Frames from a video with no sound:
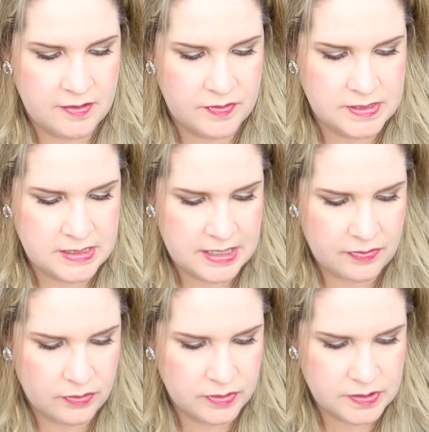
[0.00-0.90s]
if it's
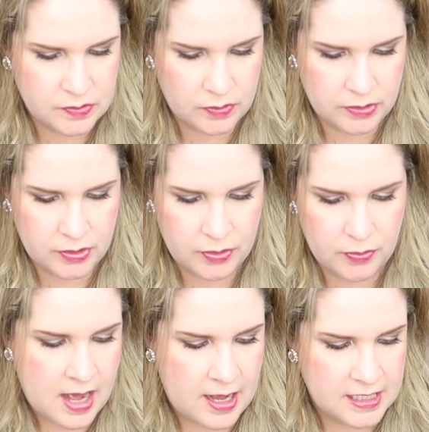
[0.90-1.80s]
together or solo.
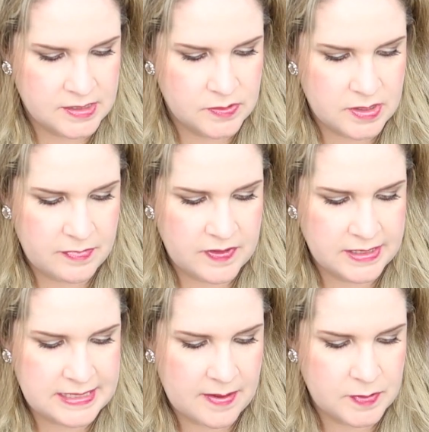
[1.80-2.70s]
So some of the
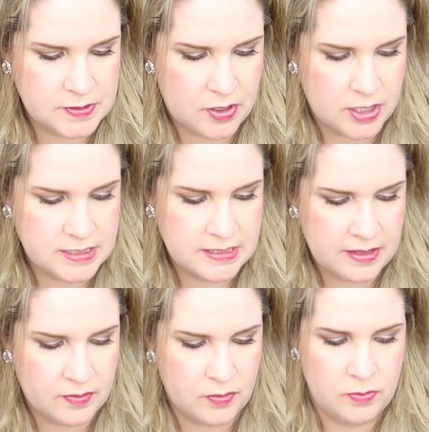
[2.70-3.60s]
examples are
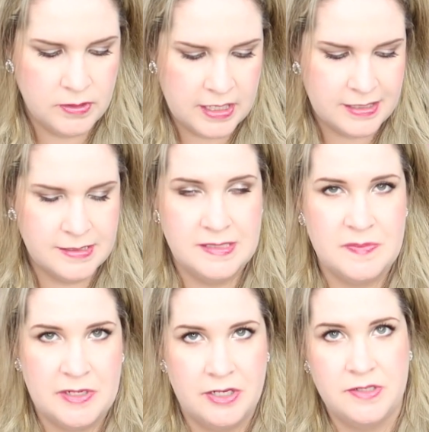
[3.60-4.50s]
together, hold hands and
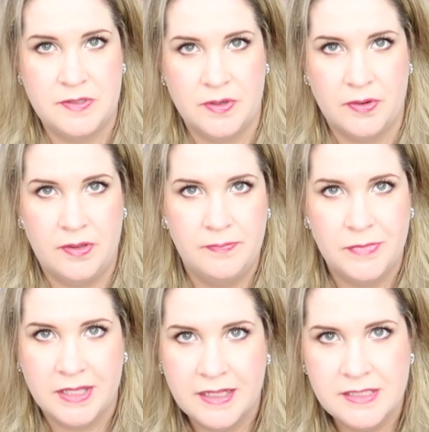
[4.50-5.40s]
spin in a circle.
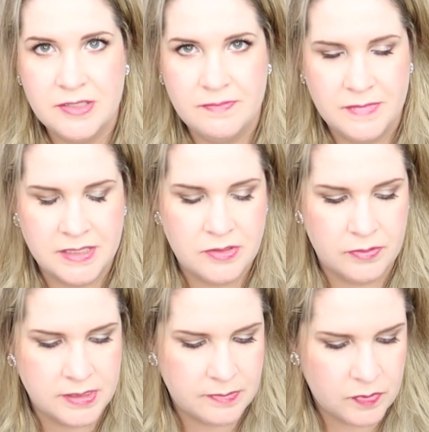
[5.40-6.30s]
Like that's
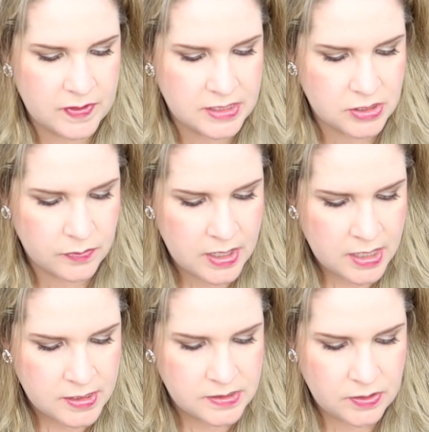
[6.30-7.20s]
totally something we could do.
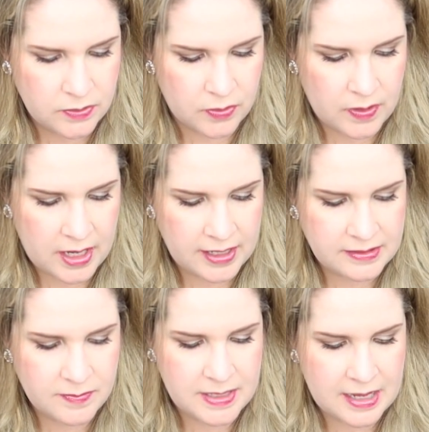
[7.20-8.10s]
Solo,
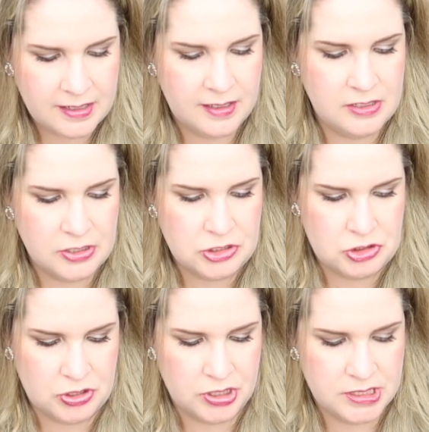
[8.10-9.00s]
hide the banana under your
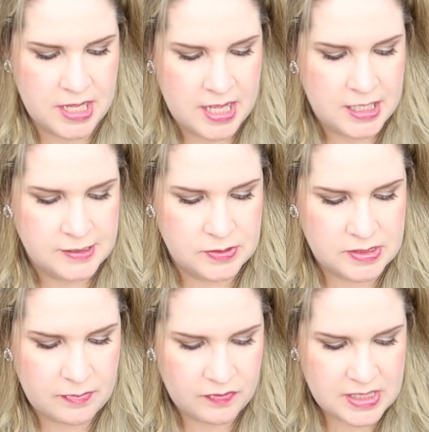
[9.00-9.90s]
shirt. So
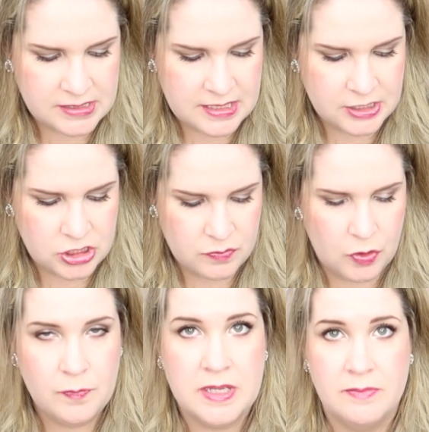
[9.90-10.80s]
some of these things she
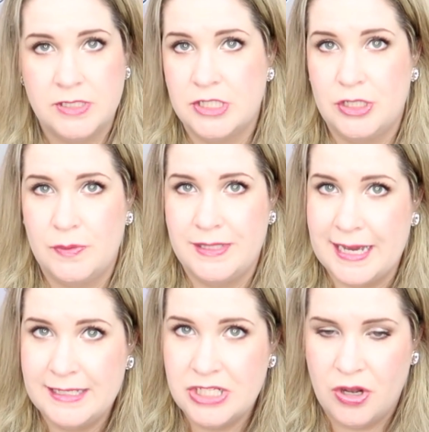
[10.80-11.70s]
won't be able to do
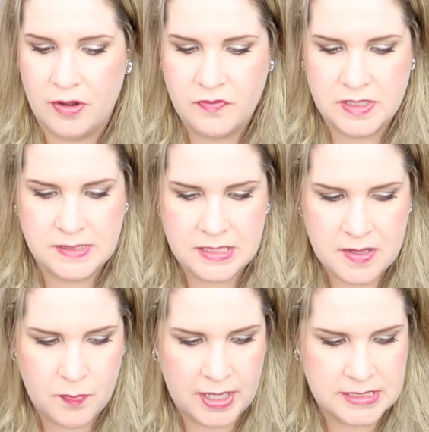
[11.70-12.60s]
yet,
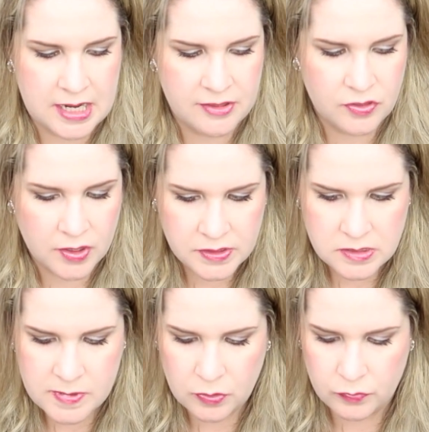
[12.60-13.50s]
obviously, but I thought this would be